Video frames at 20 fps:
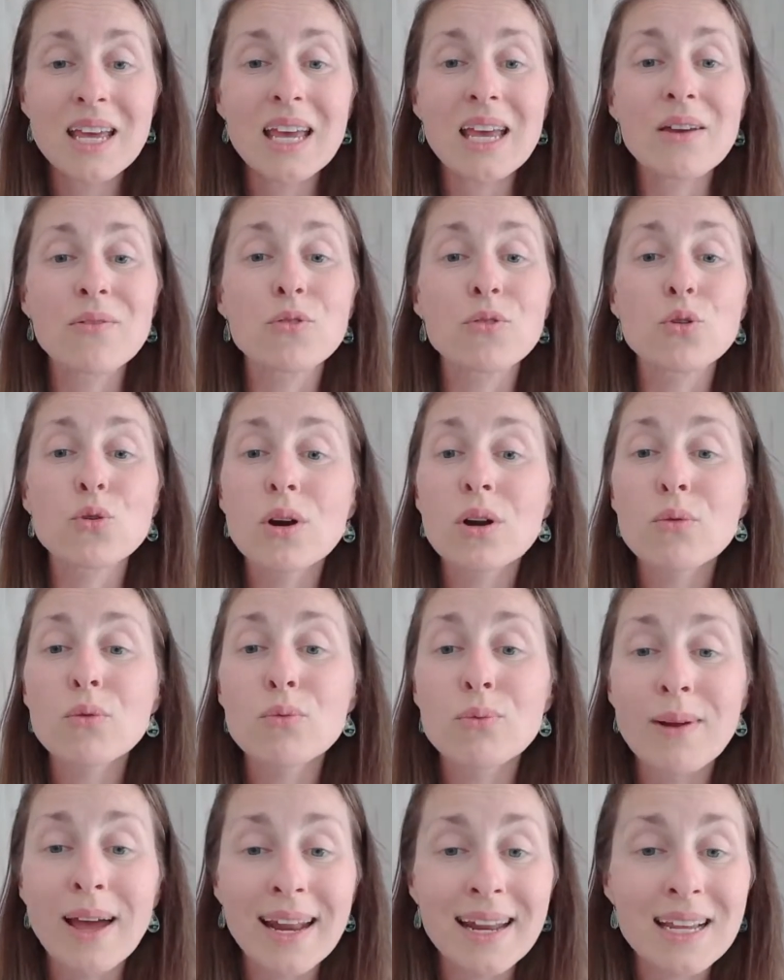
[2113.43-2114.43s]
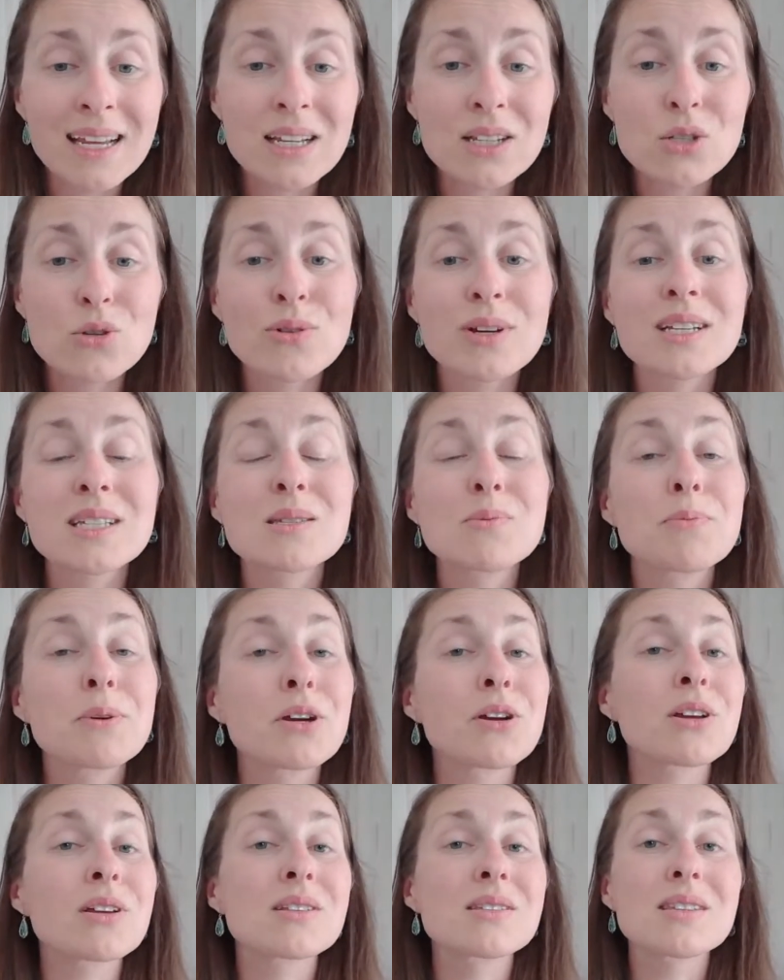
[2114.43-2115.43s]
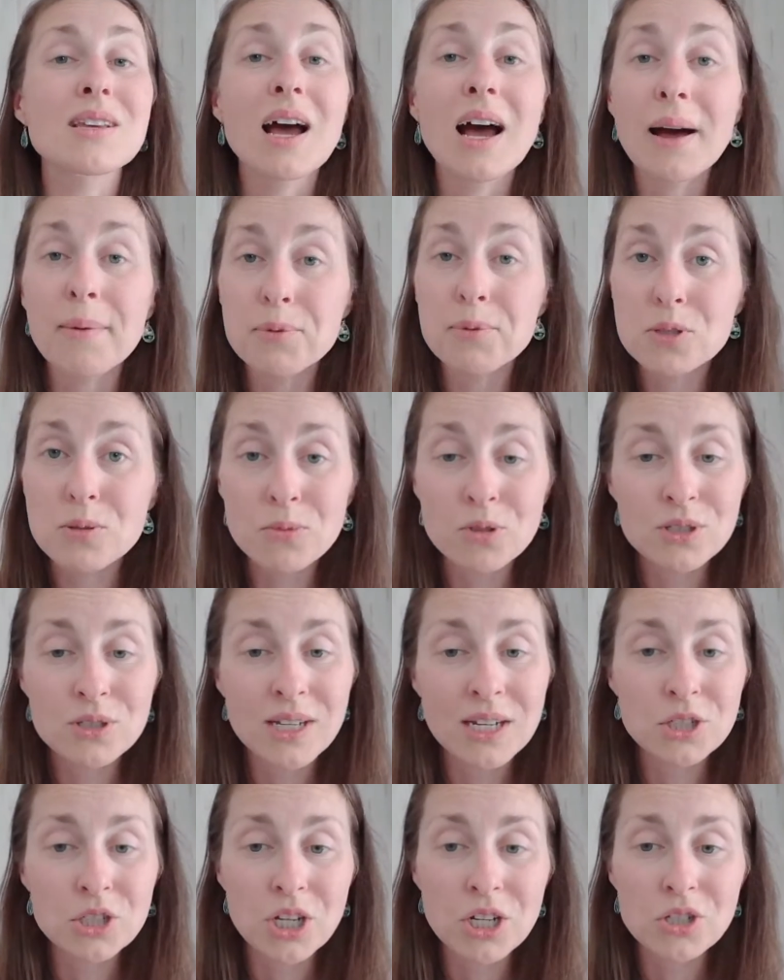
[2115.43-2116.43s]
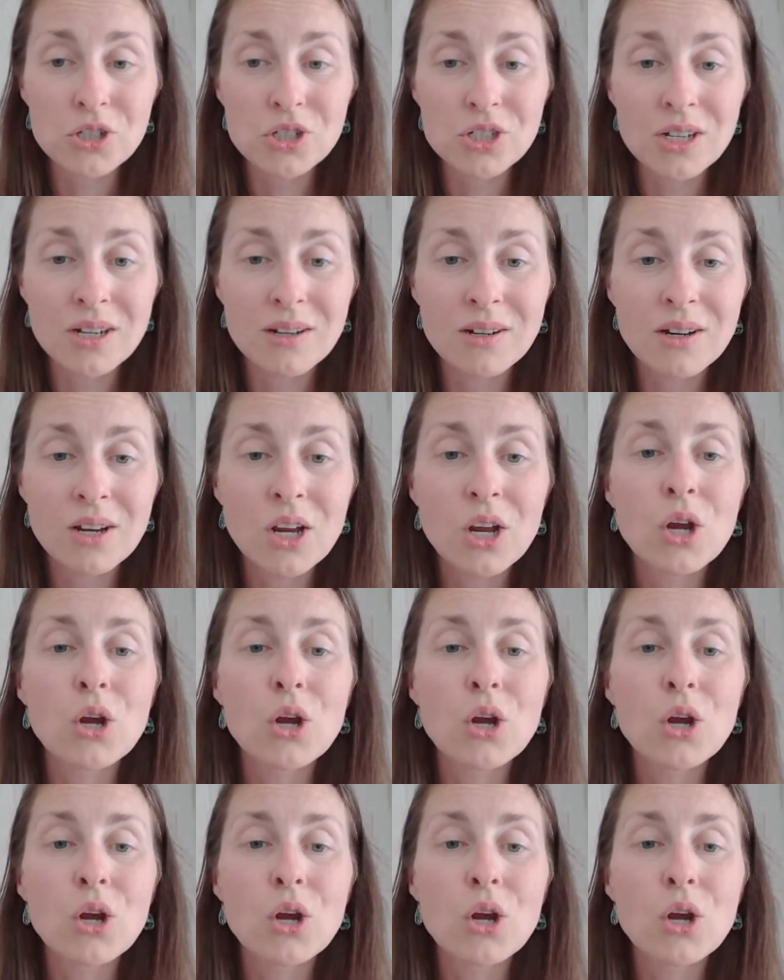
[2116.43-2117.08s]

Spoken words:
if you are ready to experience optimal digestion,